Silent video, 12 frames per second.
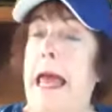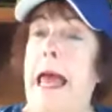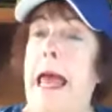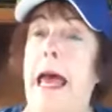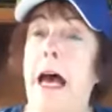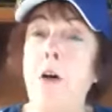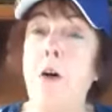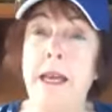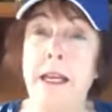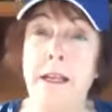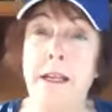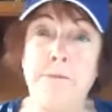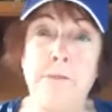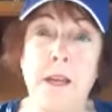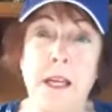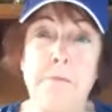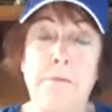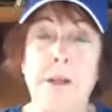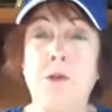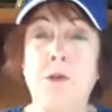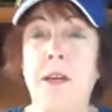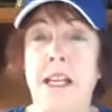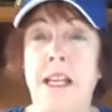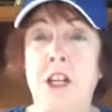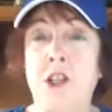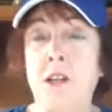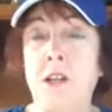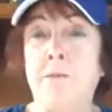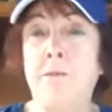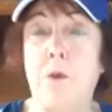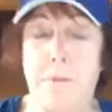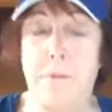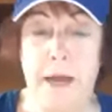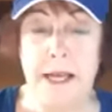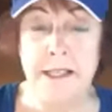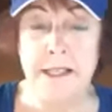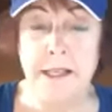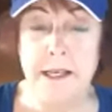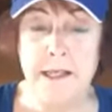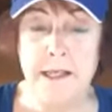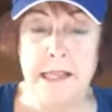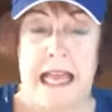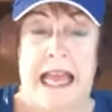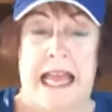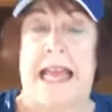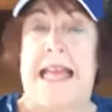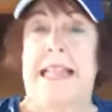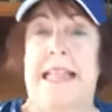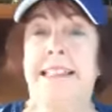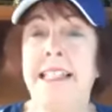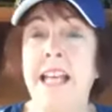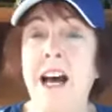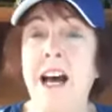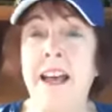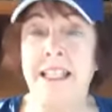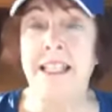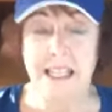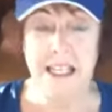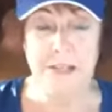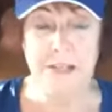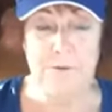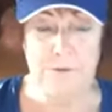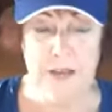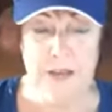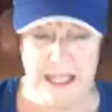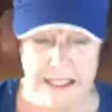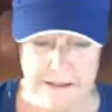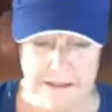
How many feet between each of the four bases? 90 feet.